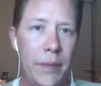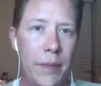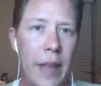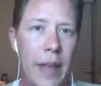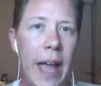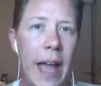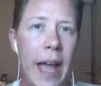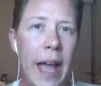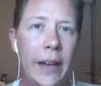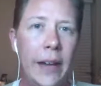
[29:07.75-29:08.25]

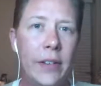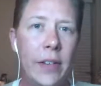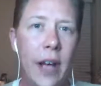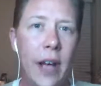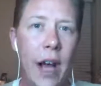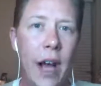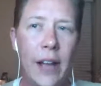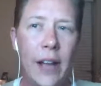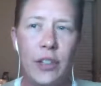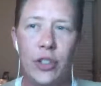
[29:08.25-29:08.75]
And
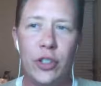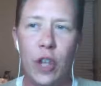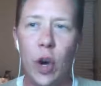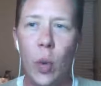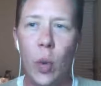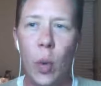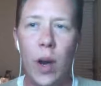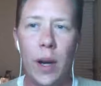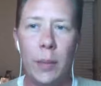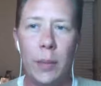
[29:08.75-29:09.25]
I don't
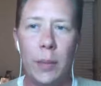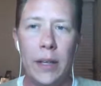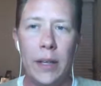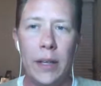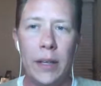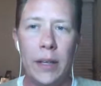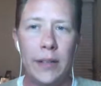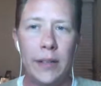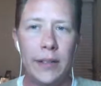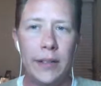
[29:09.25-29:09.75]
want to
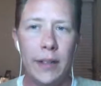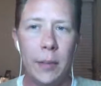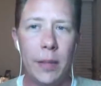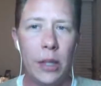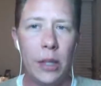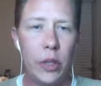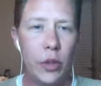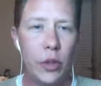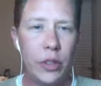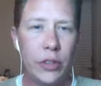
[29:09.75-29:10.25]
be somebody
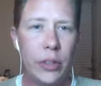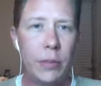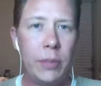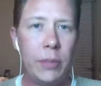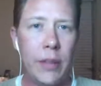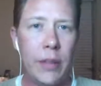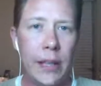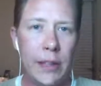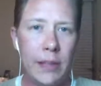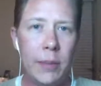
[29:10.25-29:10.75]
who just
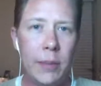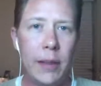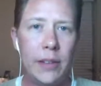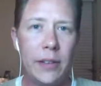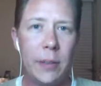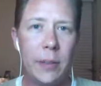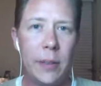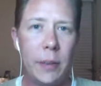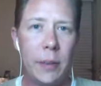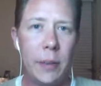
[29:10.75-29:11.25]
complains about
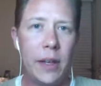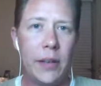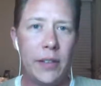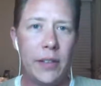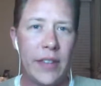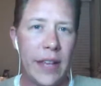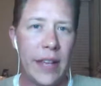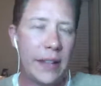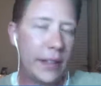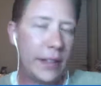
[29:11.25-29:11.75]
something because
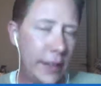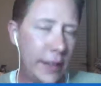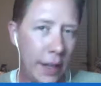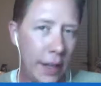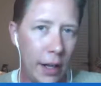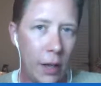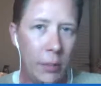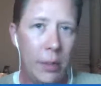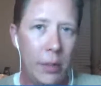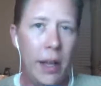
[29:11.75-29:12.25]
that doesn't
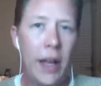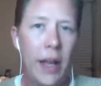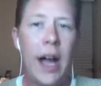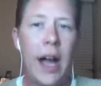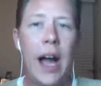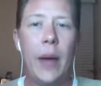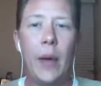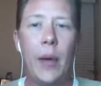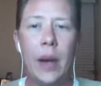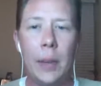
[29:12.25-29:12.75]
help. I
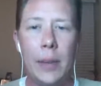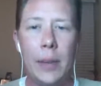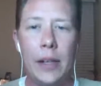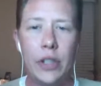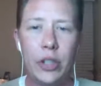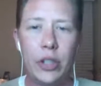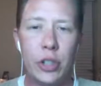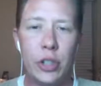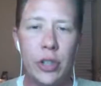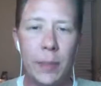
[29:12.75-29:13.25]
want to make
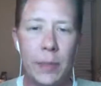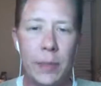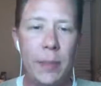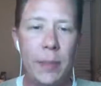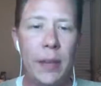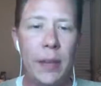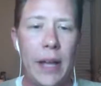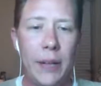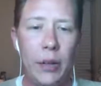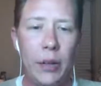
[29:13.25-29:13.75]
sure that people
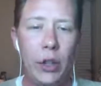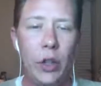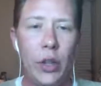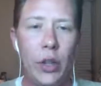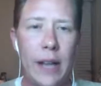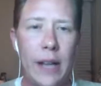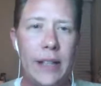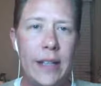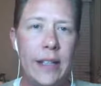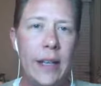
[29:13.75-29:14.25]
have a good
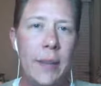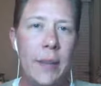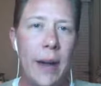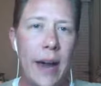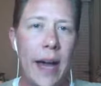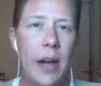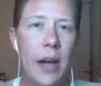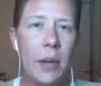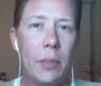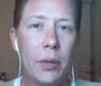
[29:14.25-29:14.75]
idea about how
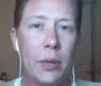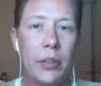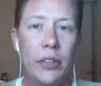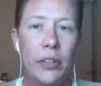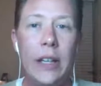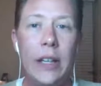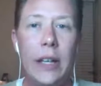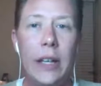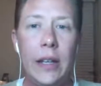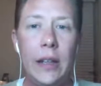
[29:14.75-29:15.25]
to
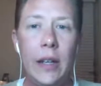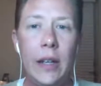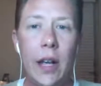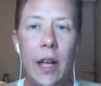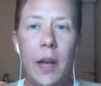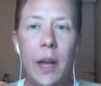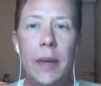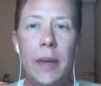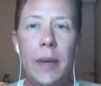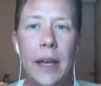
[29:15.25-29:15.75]
proceed,
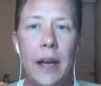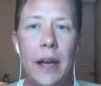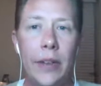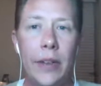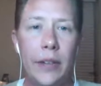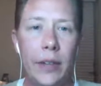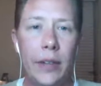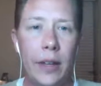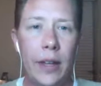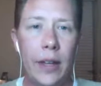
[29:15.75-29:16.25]

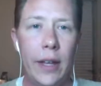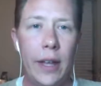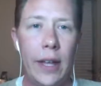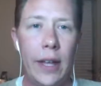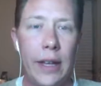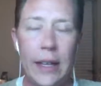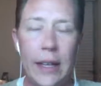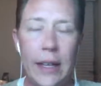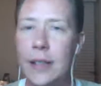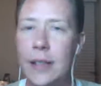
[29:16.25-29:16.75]
because
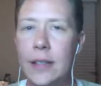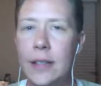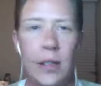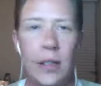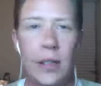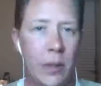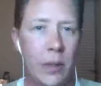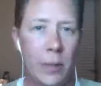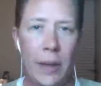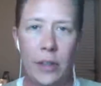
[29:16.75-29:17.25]
it is still
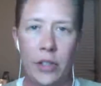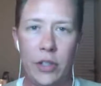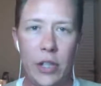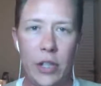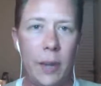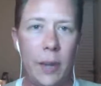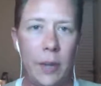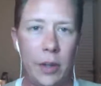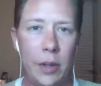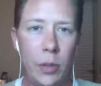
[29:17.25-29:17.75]
the best job
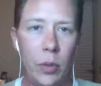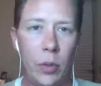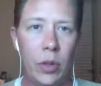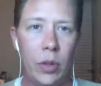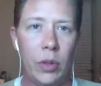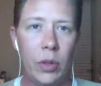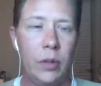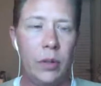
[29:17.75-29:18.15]
in the world.